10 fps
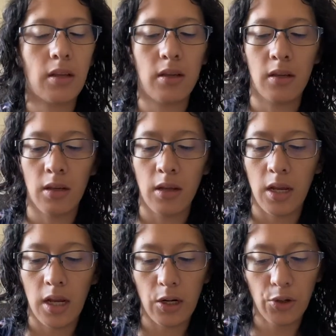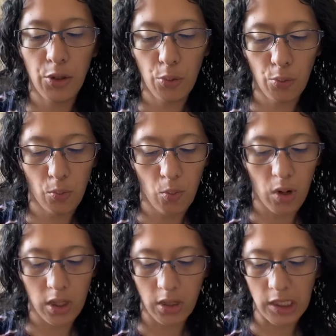I don't know what
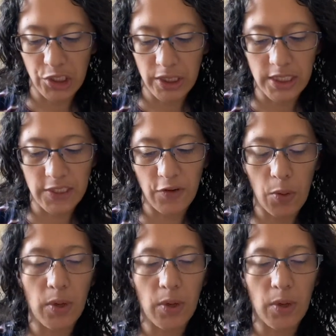collection this is from,